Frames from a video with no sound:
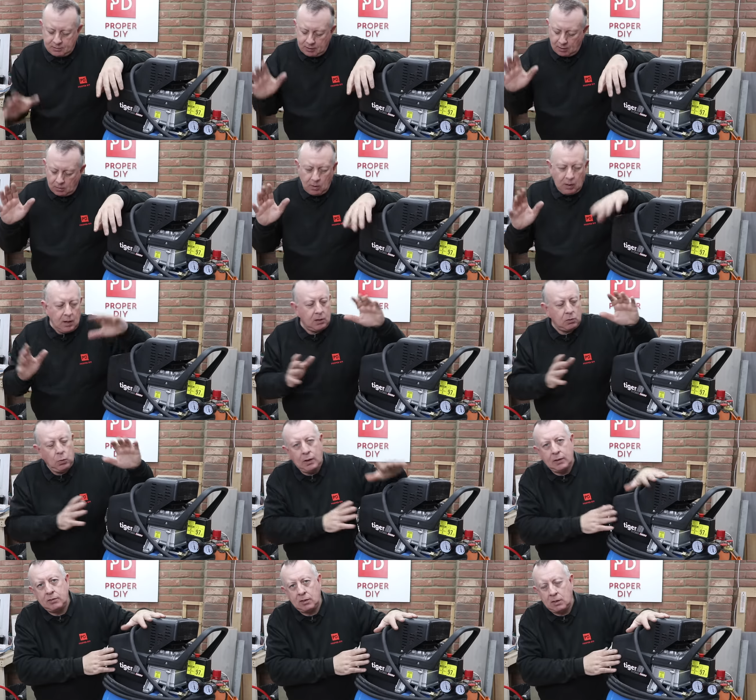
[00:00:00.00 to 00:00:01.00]
So as
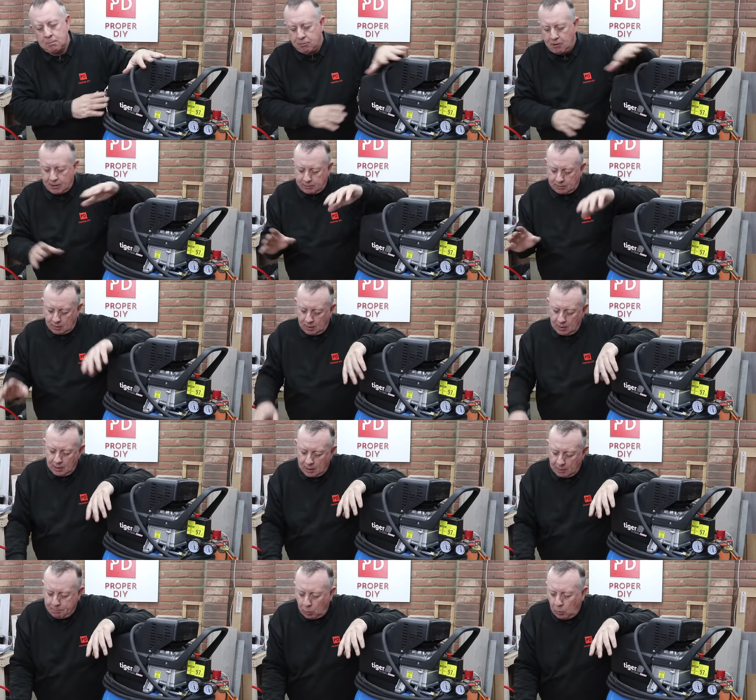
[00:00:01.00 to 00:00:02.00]
well as the compressor,
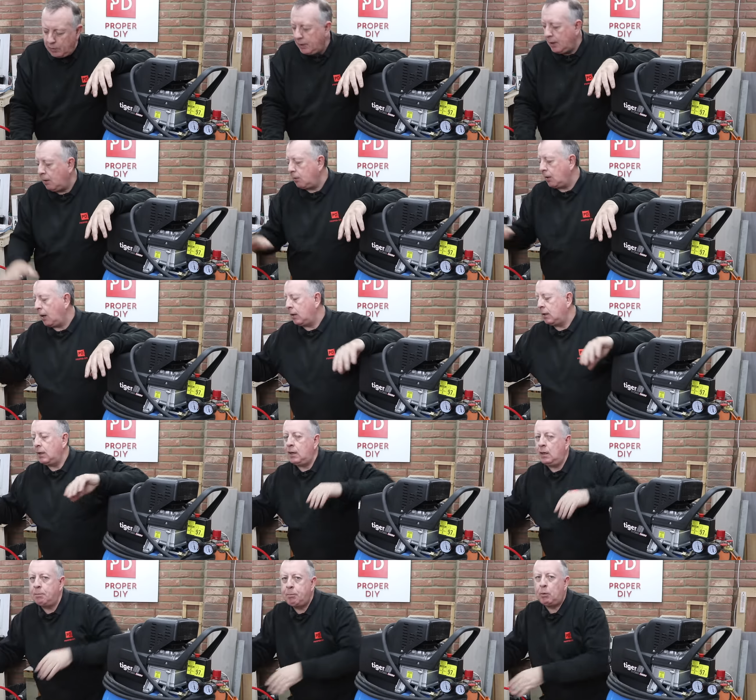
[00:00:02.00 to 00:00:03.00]
I bought a nail gun
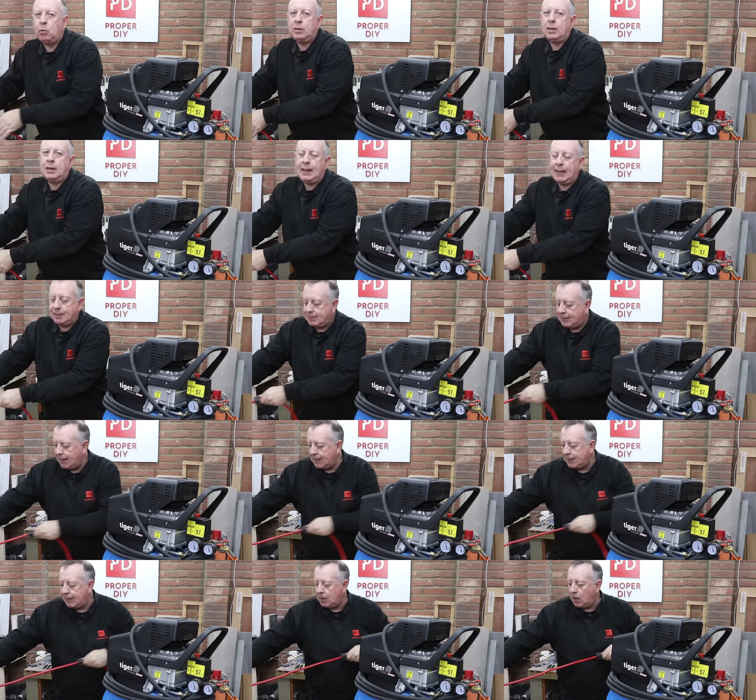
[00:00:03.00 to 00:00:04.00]
and I bought an
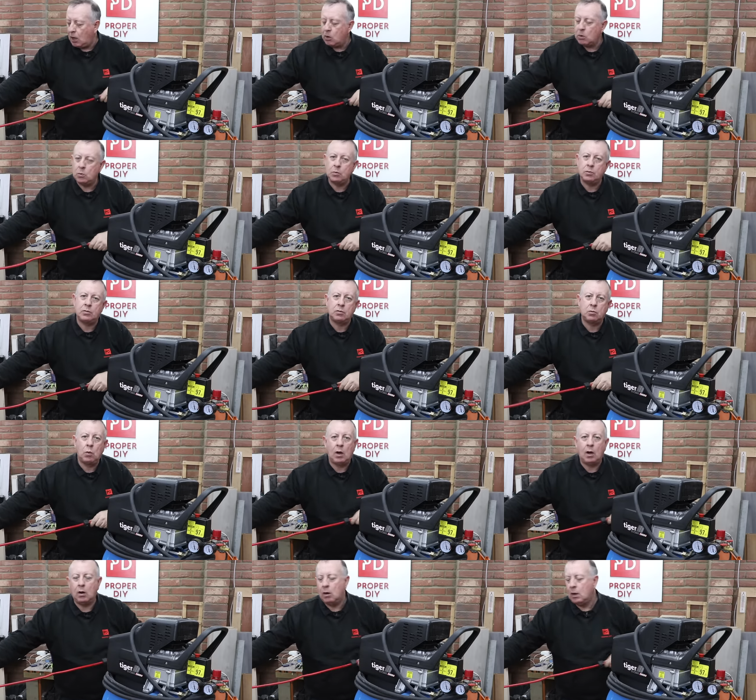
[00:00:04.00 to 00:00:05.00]
extending hose as
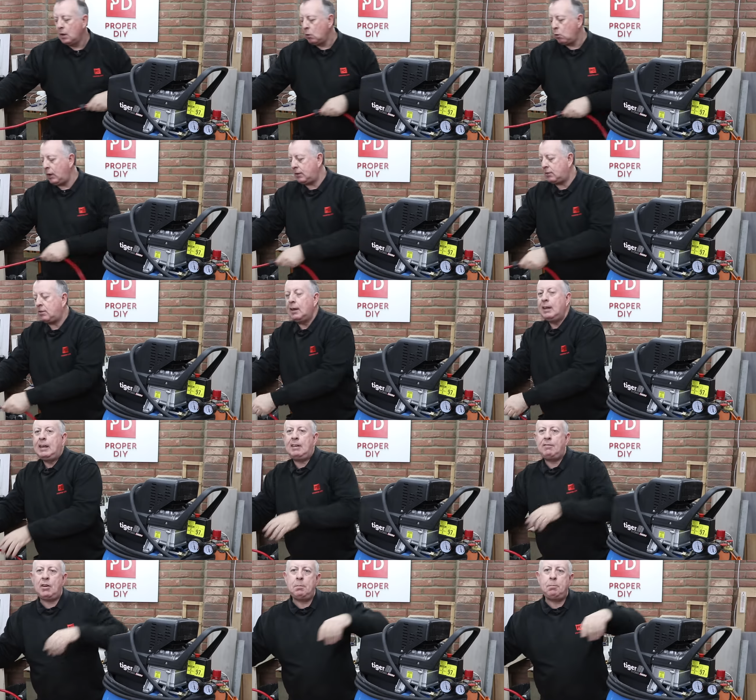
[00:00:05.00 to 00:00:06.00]
well, which
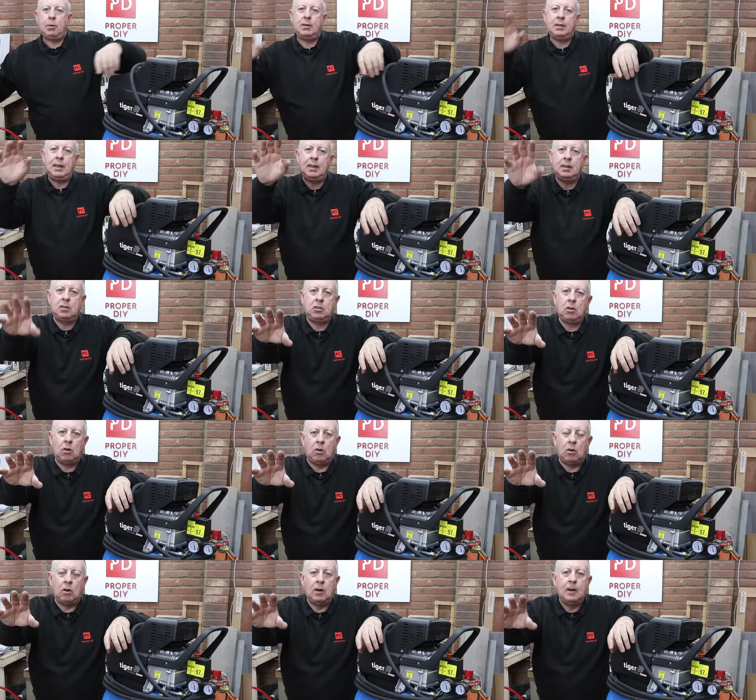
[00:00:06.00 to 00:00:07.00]
if I put near the
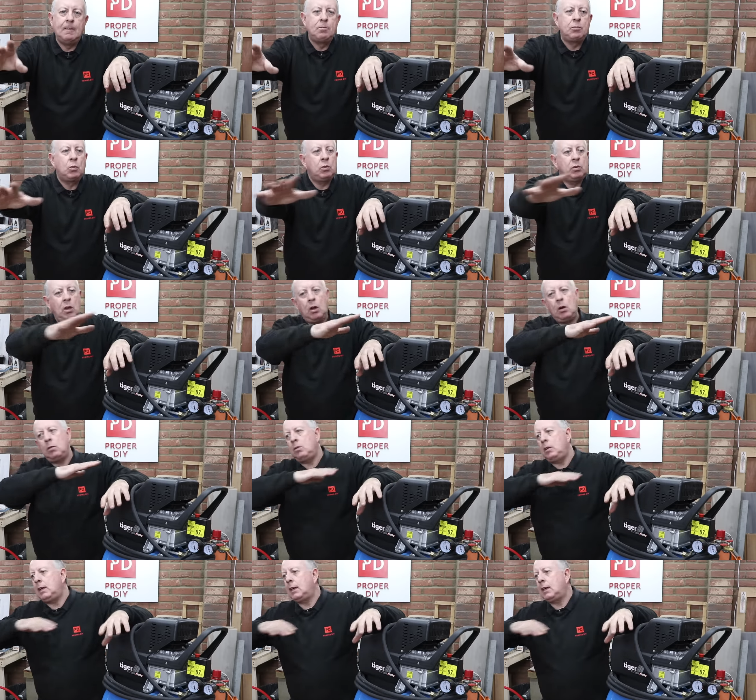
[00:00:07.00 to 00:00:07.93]
door, will not only